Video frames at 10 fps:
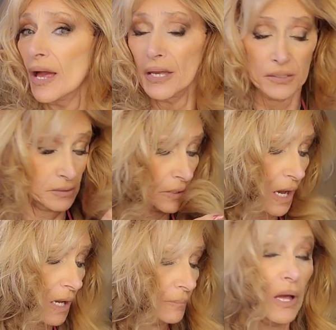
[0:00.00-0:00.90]
And
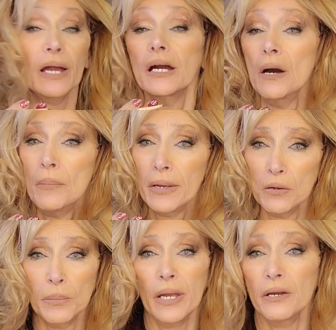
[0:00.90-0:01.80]
I cut my
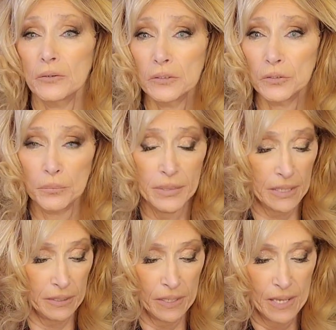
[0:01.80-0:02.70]
own hair a little
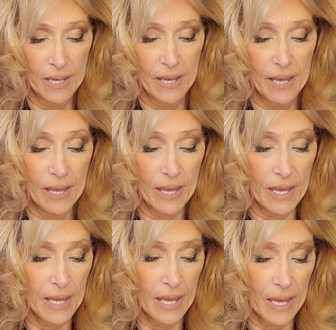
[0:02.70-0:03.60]
bit.
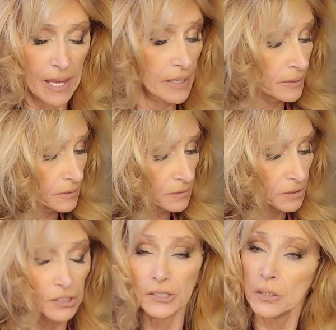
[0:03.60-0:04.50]
And
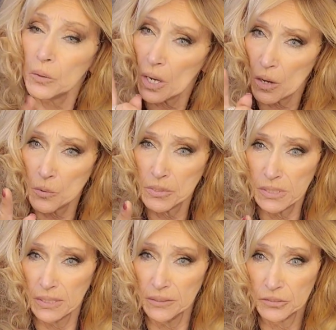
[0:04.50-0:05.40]
I always
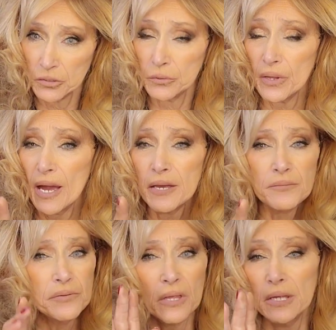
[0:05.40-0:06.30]
tell you the truth. I
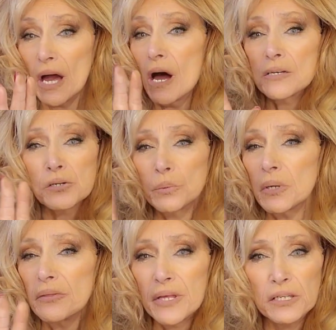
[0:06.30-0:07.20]
also want
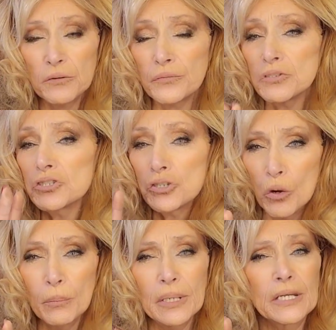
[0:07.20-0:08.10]
to thank you for
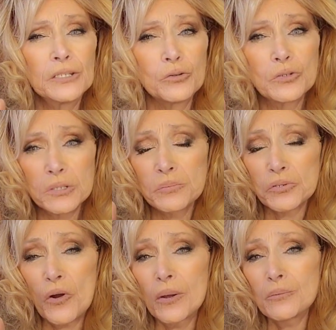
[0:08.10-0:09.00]
so many new
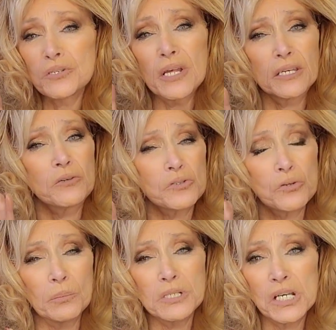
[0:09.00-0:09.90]
subscribers. Thank you
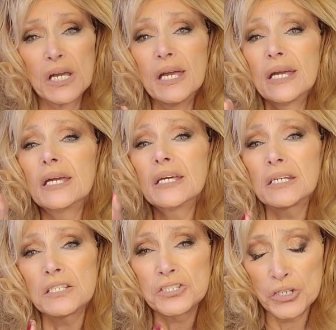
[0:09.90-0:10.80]
so much. It
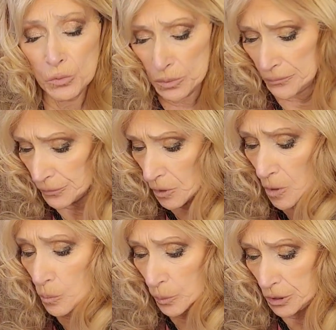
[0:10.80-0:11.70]
is so
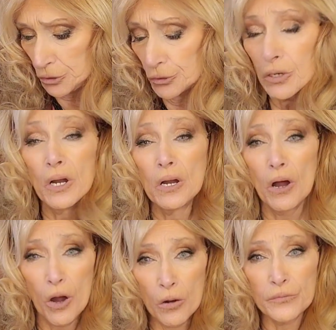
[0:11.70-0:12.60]
difficult when you're
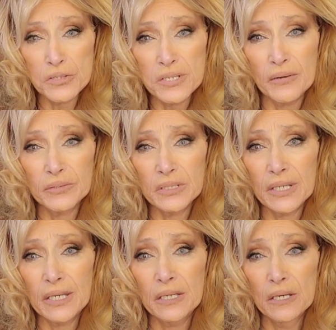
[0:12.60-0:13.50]
over
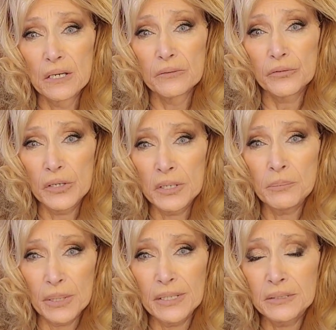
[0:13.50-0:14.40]
70 for
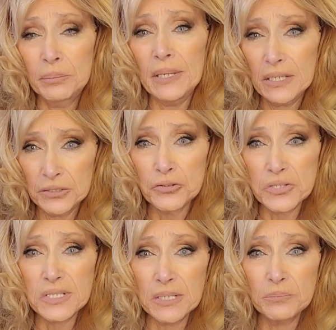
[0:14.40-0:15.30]
anybody to be
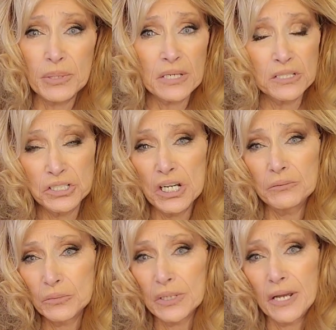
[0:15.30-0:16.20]
interested because
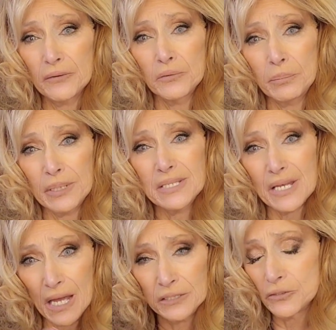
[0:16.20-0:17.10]
generally everybody's
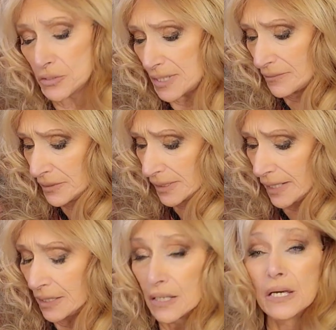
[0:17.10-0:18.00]
under
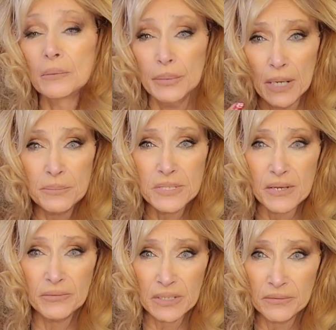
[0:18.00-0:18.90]
70, but I'm
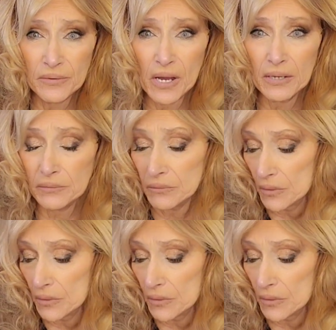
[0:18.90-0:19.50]
75.